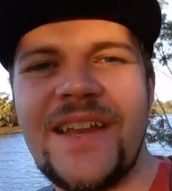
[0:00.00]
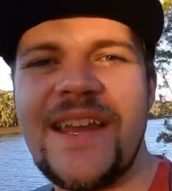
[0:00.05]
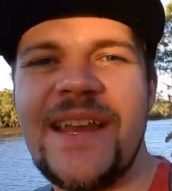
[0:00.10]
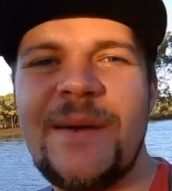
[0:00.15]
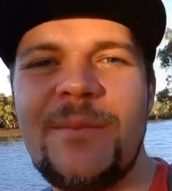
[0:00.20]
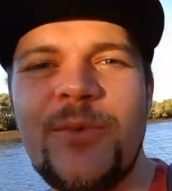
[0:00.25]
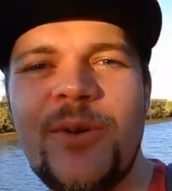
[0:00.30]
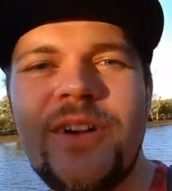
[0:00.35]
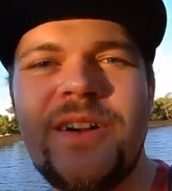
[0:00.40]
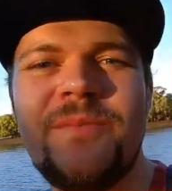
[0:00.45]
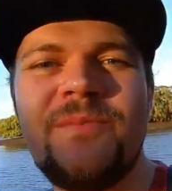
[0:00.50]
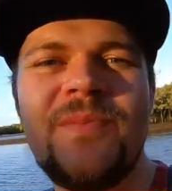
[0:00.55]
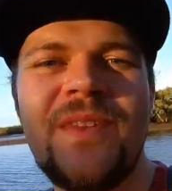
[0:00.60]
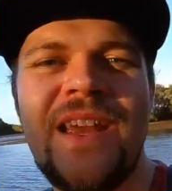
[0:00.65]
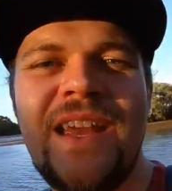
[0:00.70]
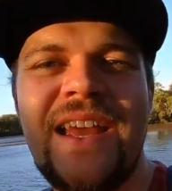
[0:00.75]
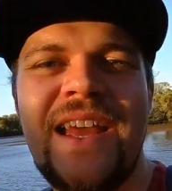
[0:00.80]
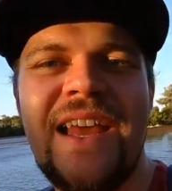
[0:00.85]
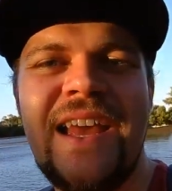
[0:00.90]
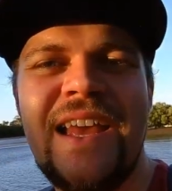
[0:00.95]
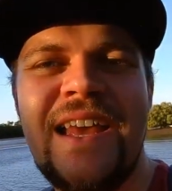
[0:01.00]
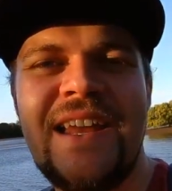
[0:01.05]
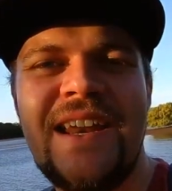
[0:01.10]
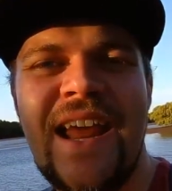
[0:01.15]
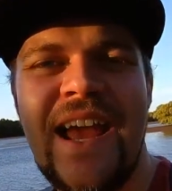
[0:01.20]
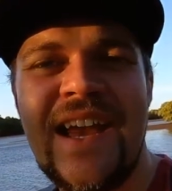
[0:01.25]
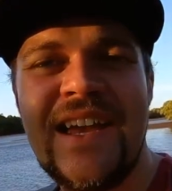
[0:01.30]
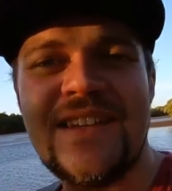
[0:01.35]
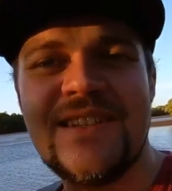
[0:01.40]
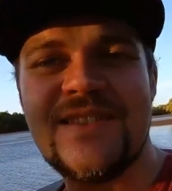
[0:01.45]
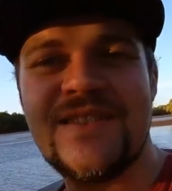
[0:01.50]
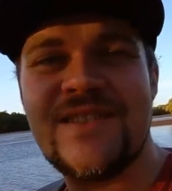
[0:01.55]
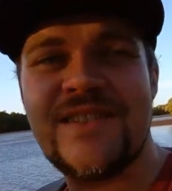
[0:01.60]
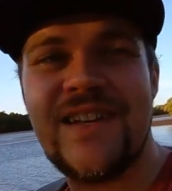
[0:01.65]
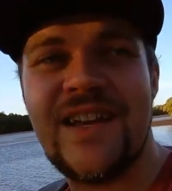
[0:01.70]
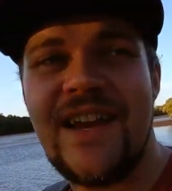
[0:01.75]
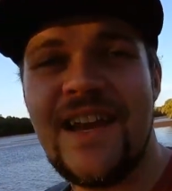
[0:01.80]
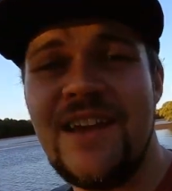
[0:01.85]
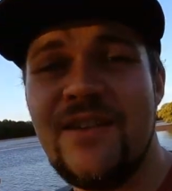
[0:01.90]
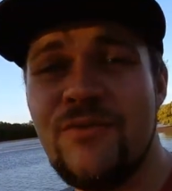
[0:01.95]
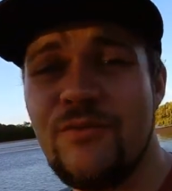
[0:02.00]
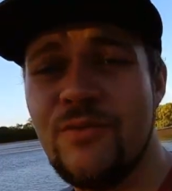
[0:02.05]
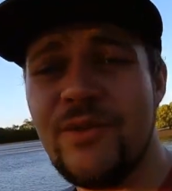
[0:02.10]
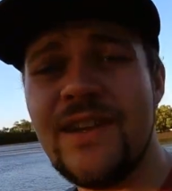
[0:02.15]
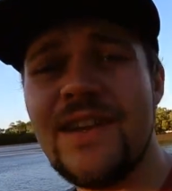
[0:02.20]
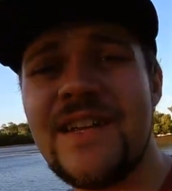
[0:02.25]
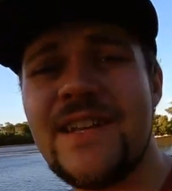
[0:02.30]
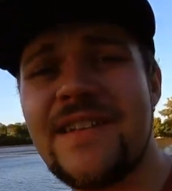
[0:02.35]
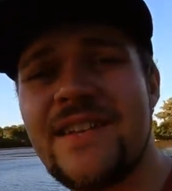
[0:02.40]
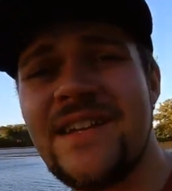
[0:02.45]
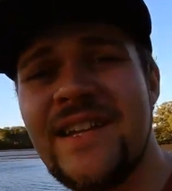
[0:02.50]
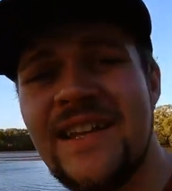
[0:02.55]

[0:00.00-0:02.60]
or formatted drives or whatever it is that you've done.